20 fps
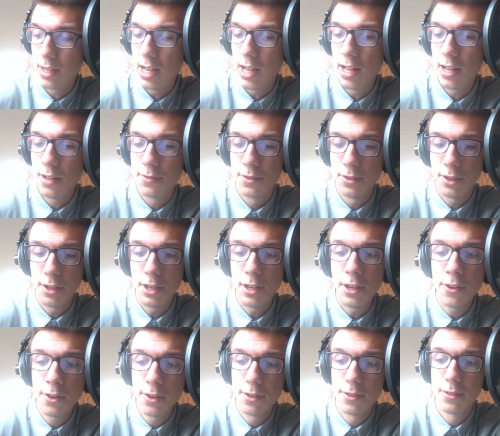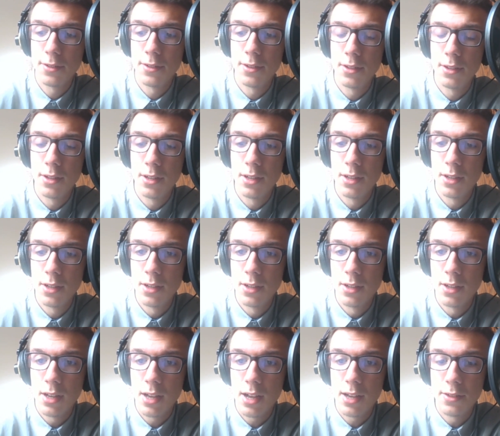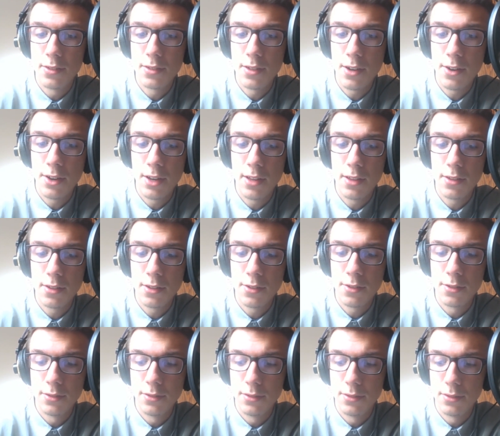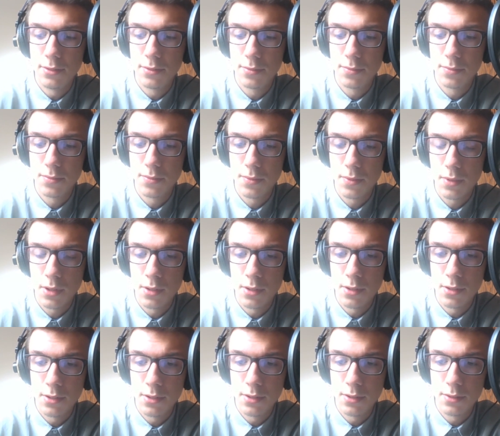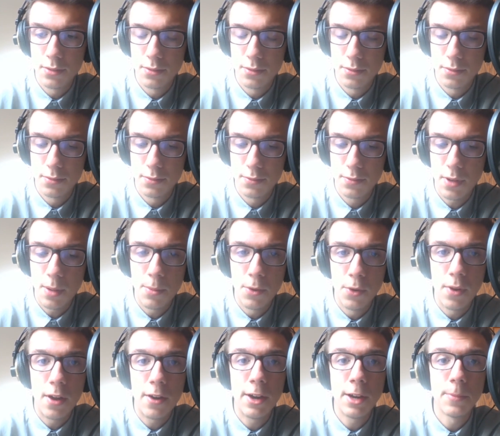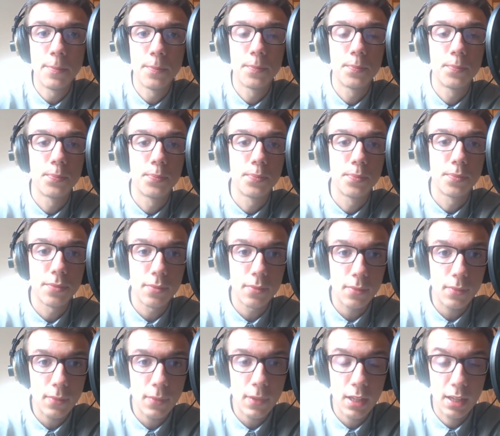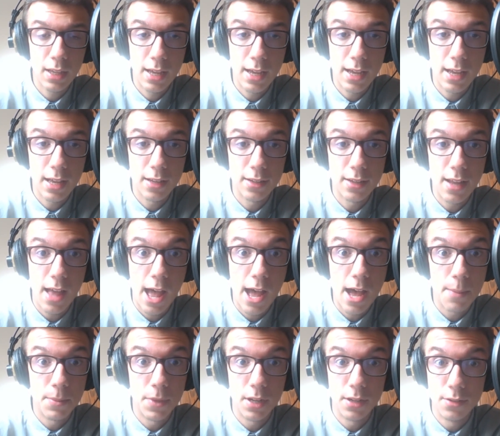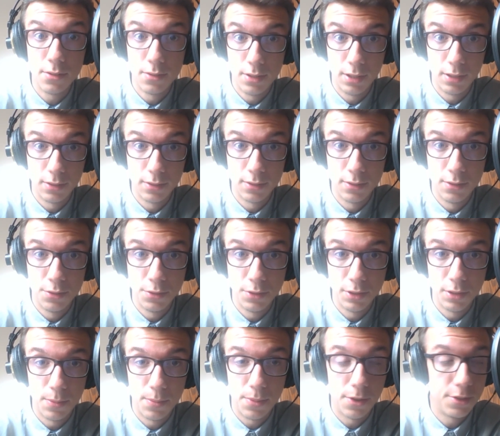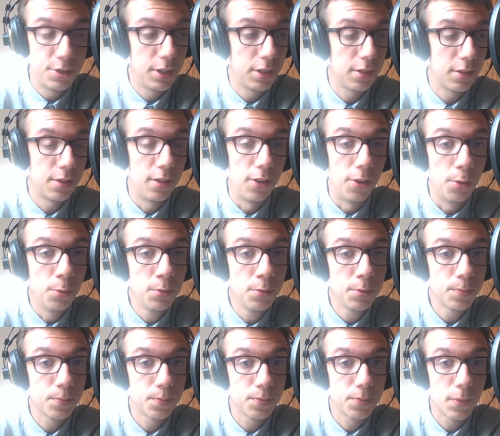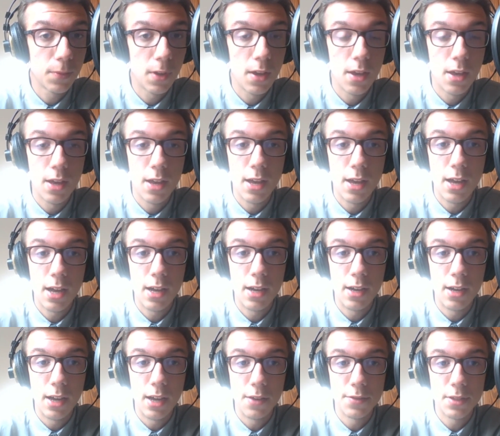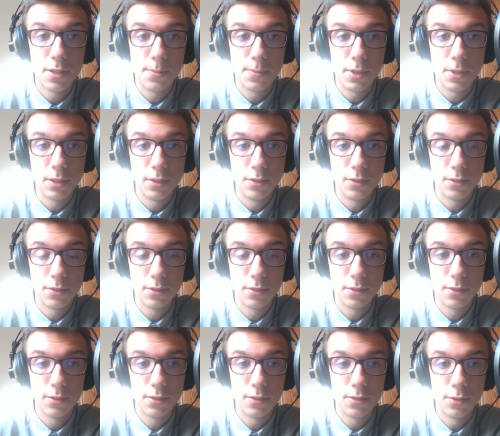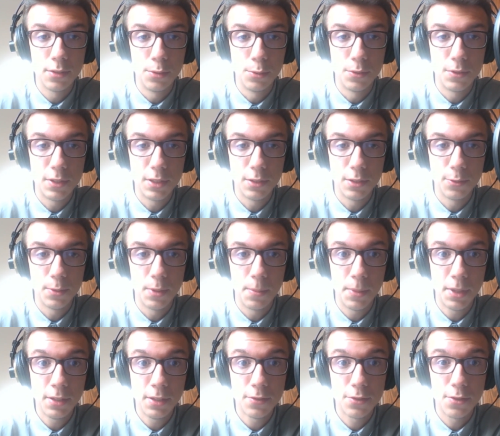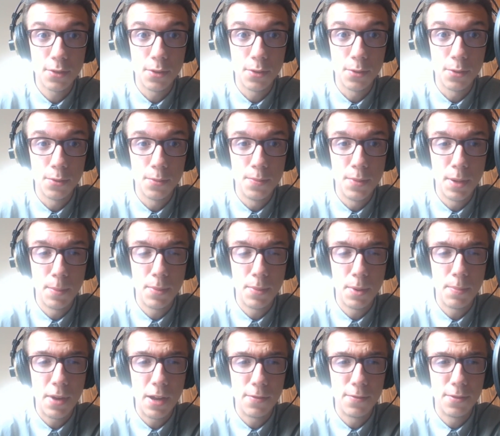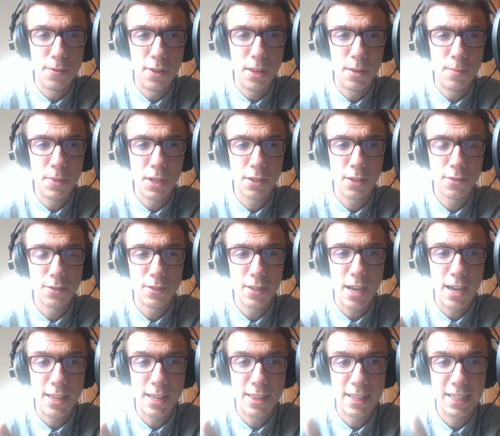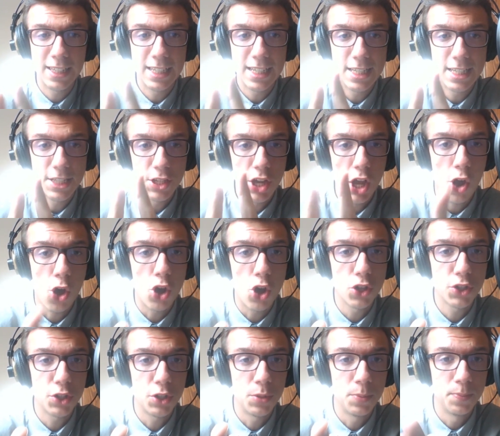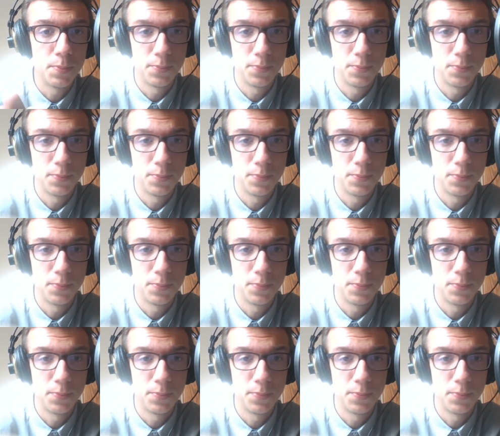half a year. I started it on February, and I'm not doing the project alone. I have someone who sings with me, so be prepared for that, because I think it's awesome.